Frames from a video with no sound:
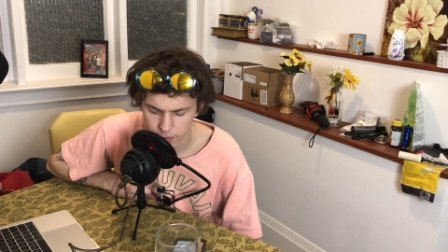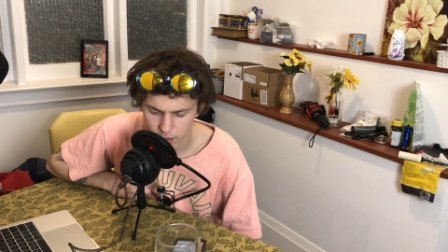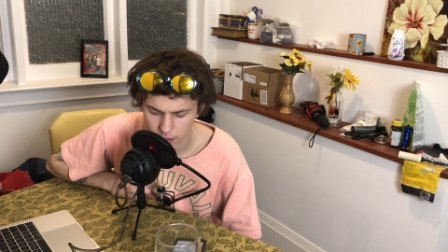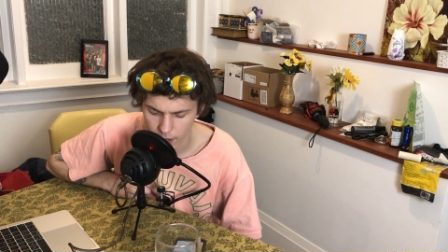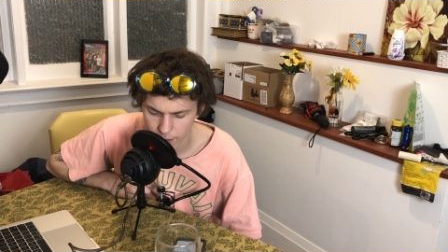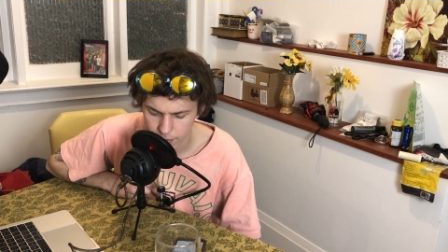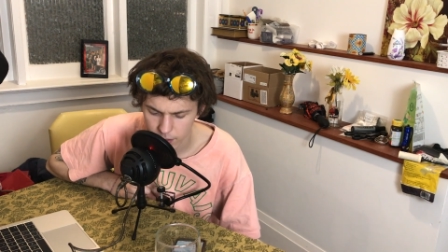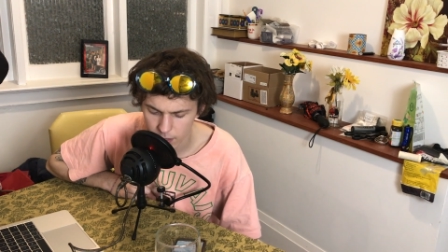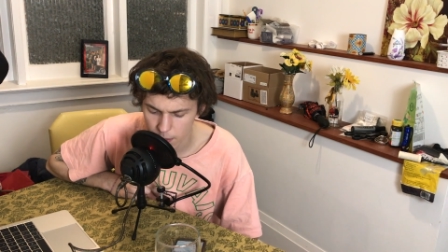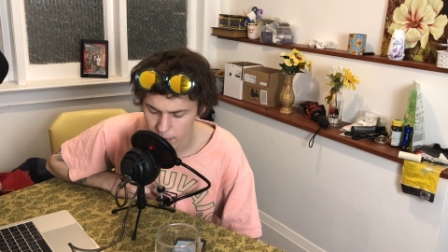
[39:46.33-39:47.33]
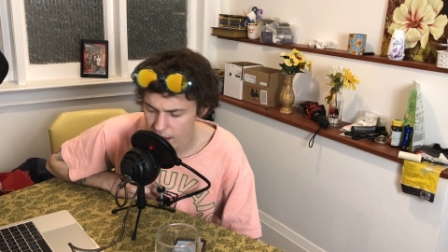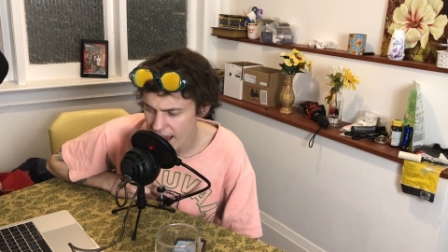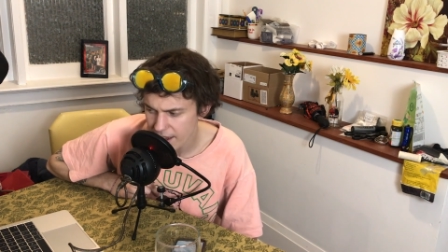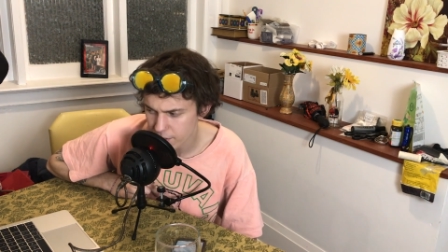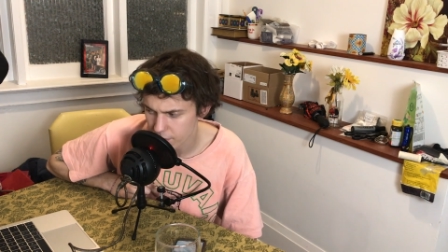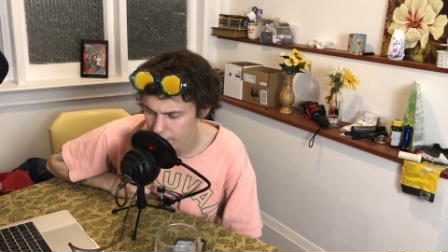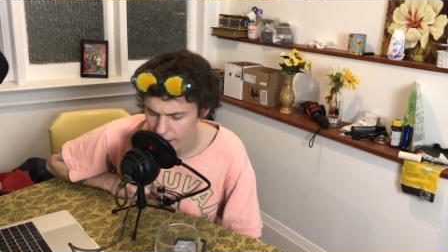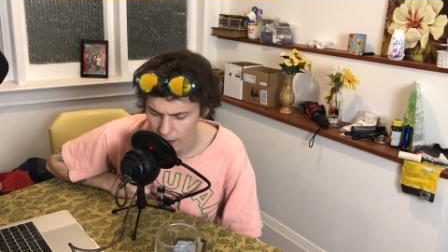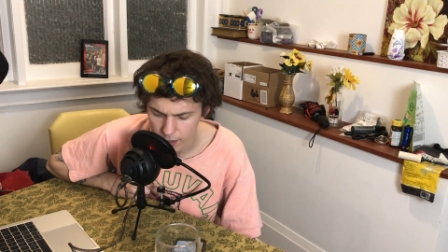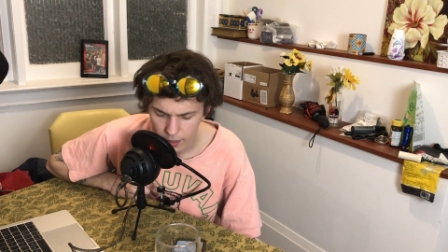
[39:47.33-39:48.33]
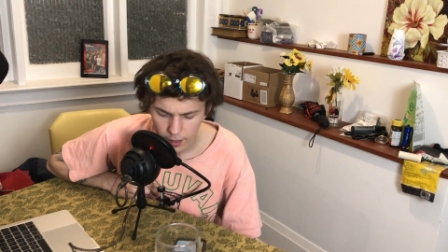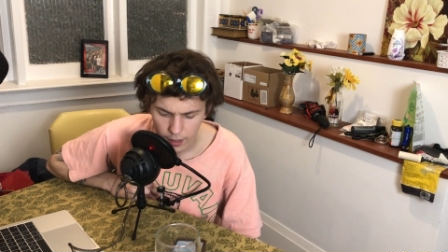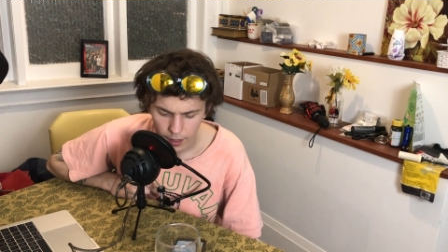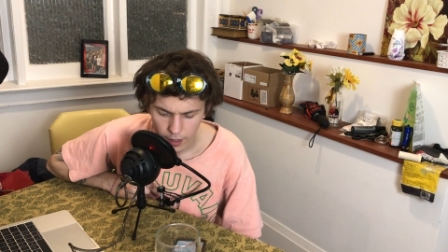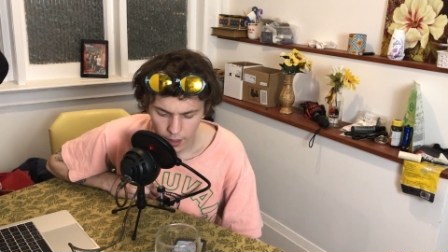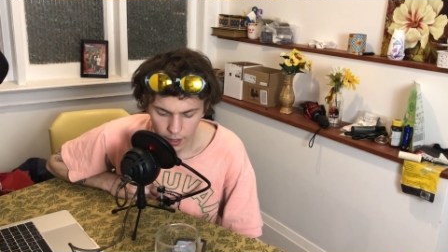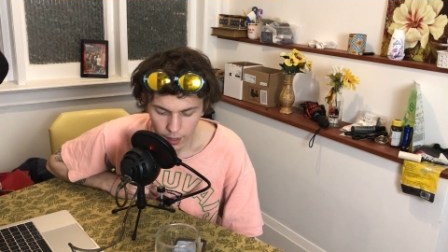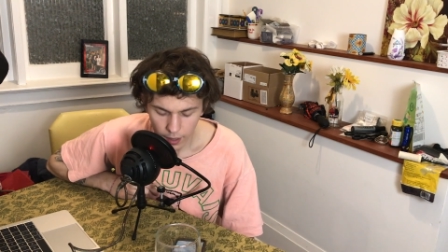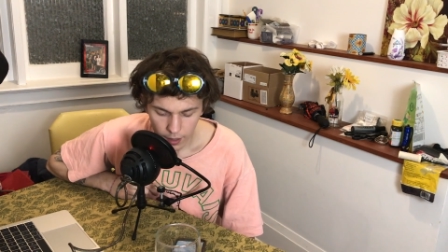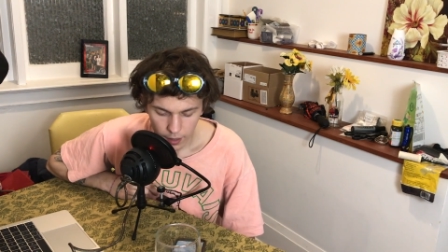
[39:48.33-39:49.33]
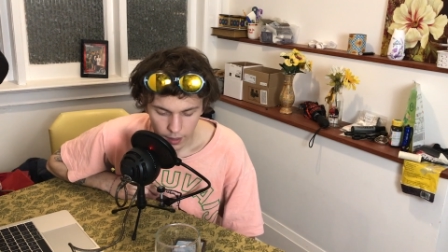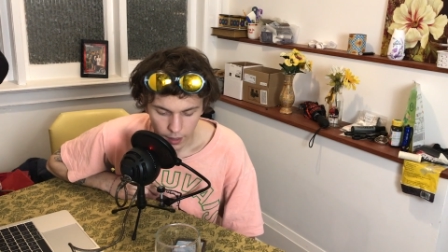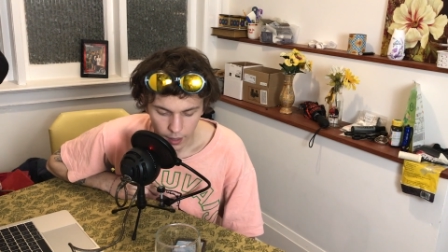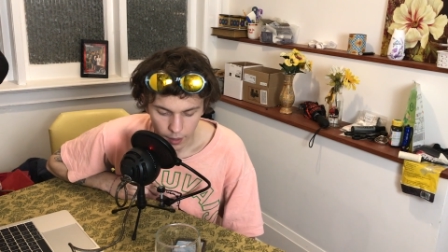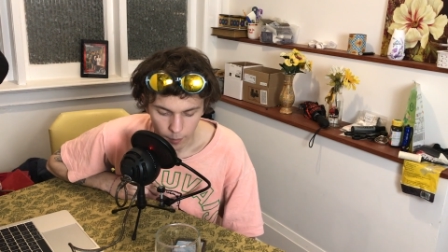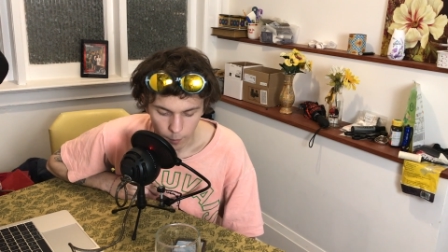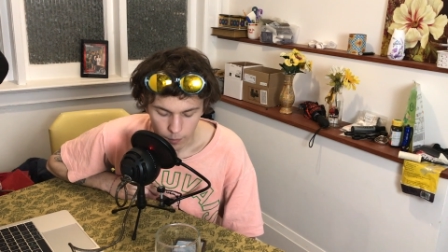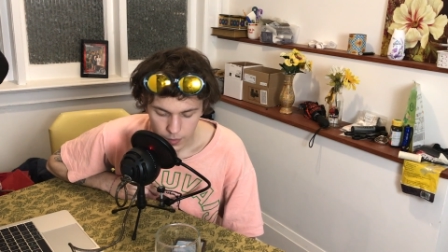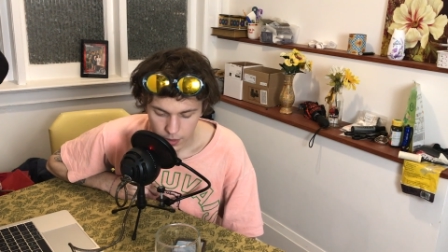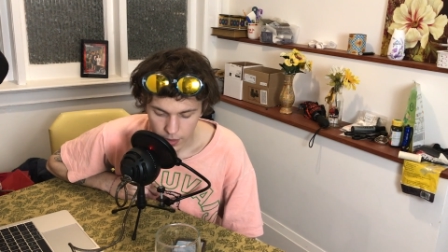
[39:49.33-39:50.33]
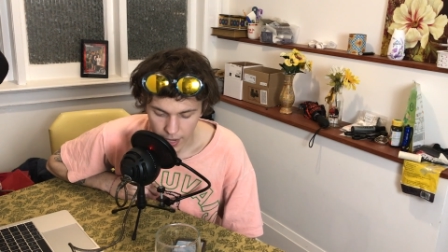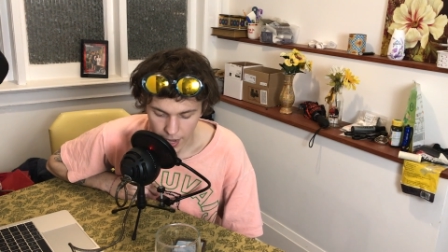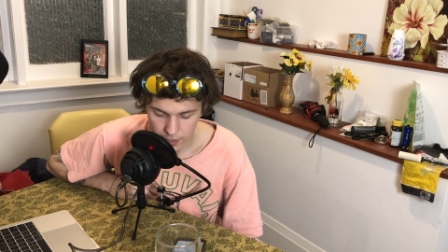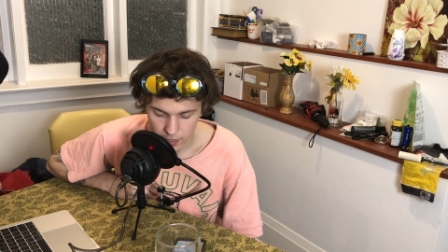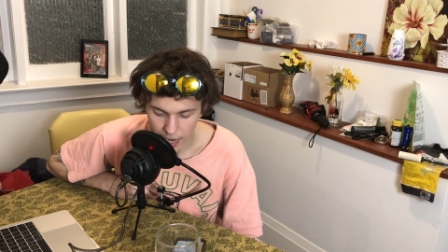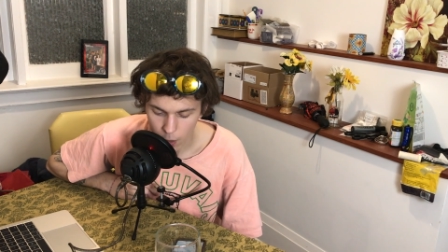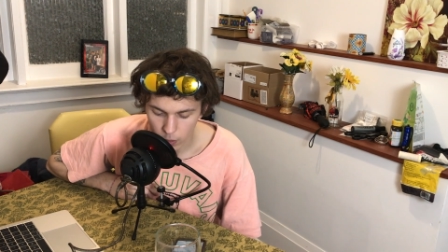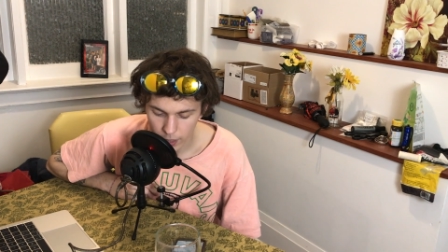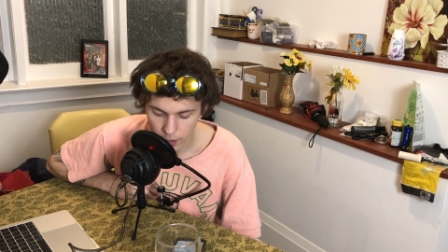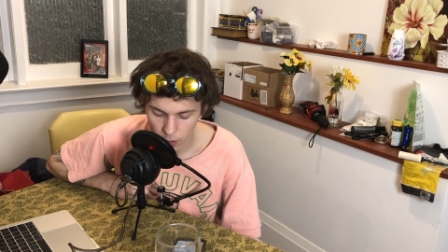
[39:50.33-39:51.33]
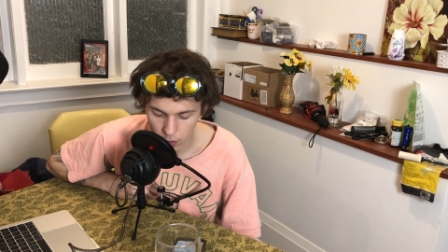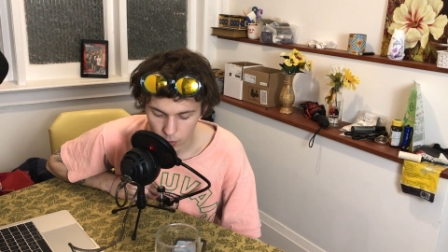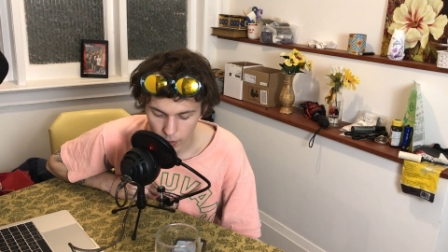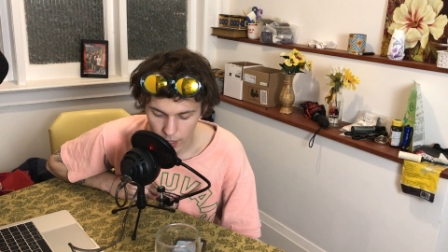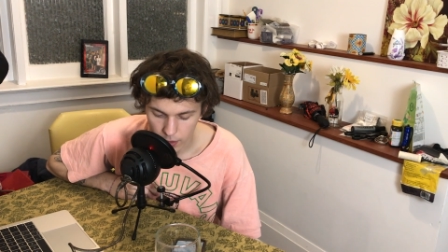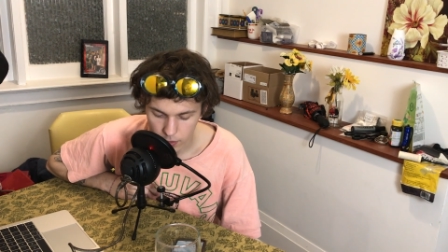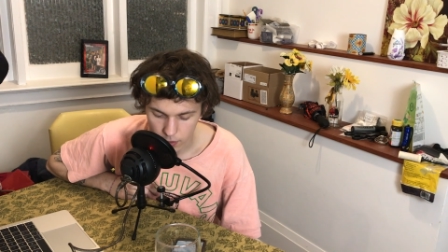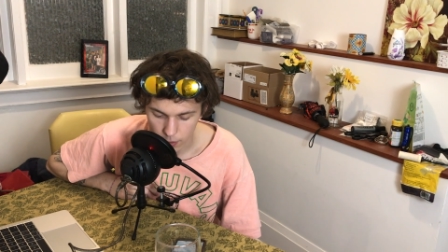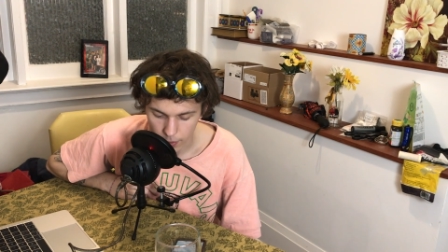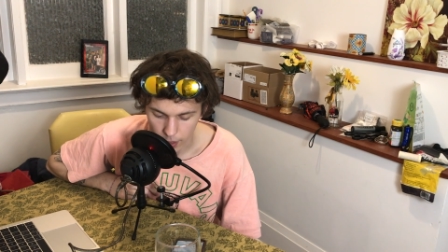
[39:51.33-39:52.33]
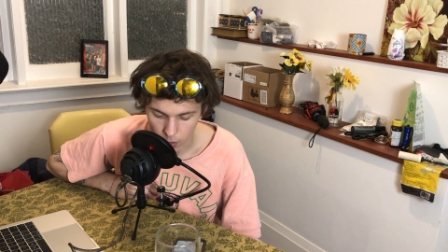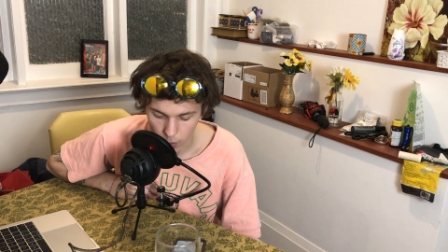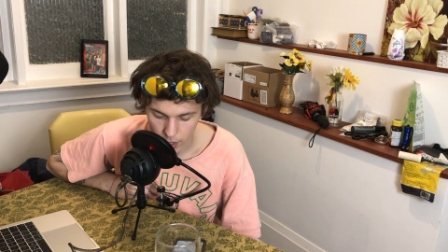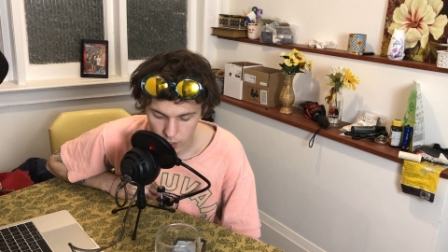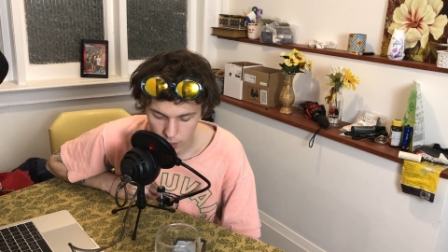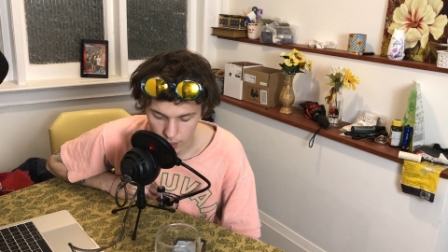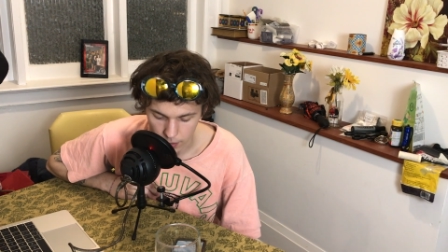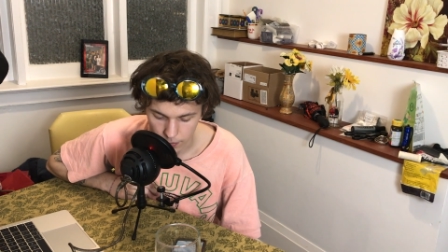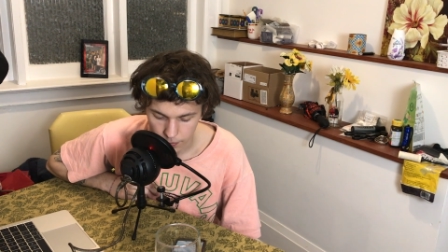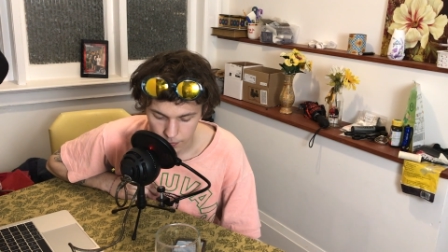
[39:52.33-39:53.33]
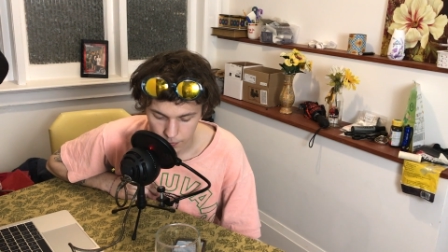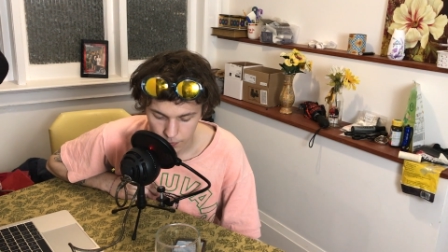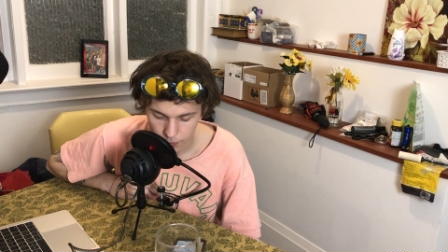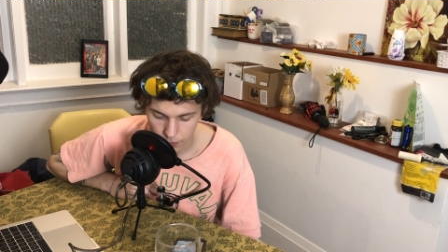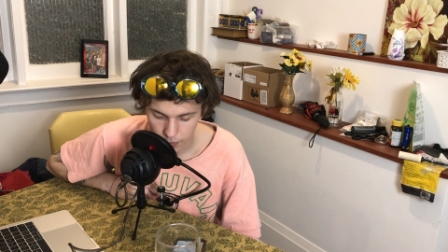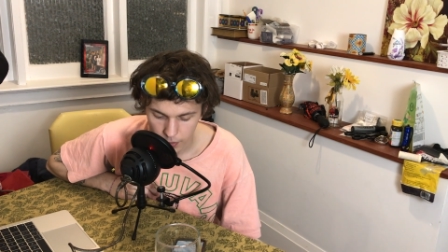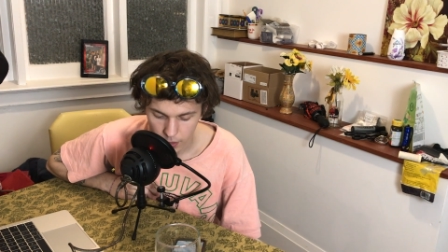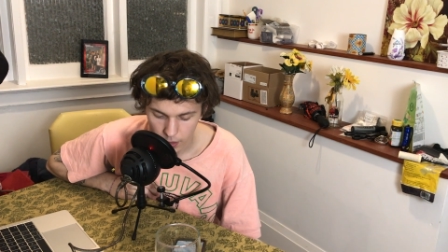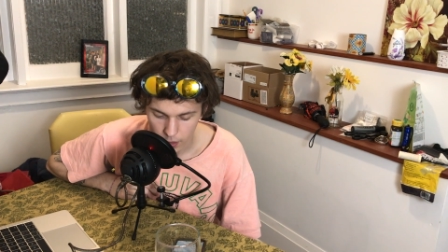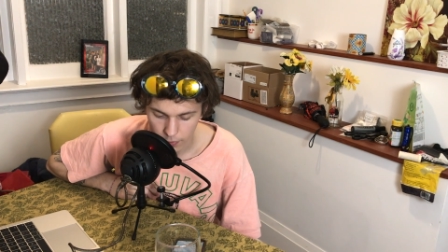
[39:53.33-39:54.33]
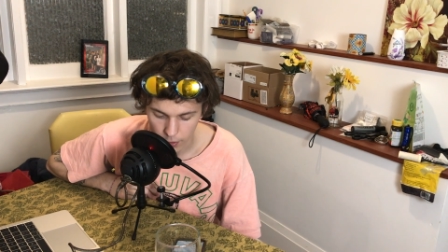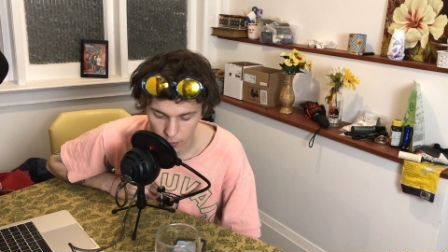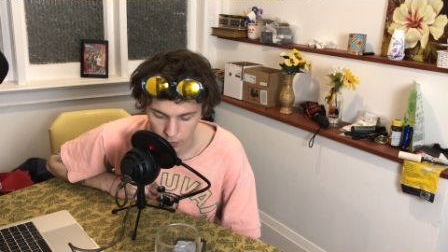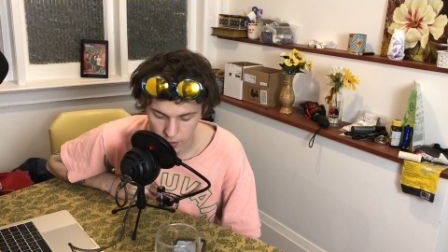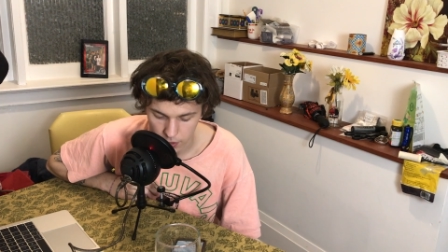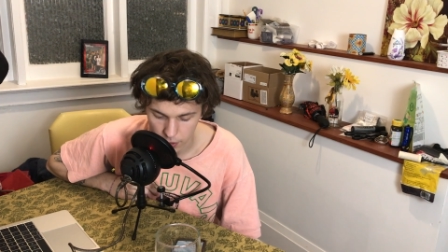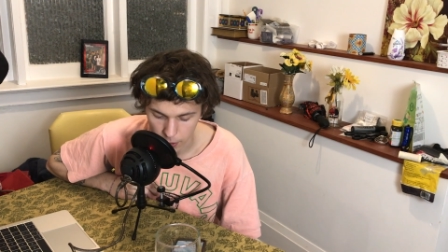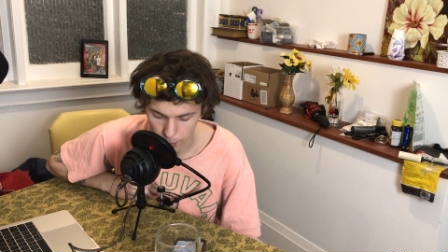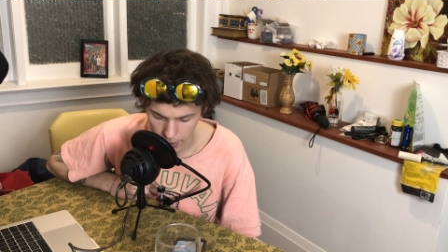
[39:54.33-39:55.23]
first off, Sleepy Astronaut um, asks, how will I know you answer my question if I don't listen to your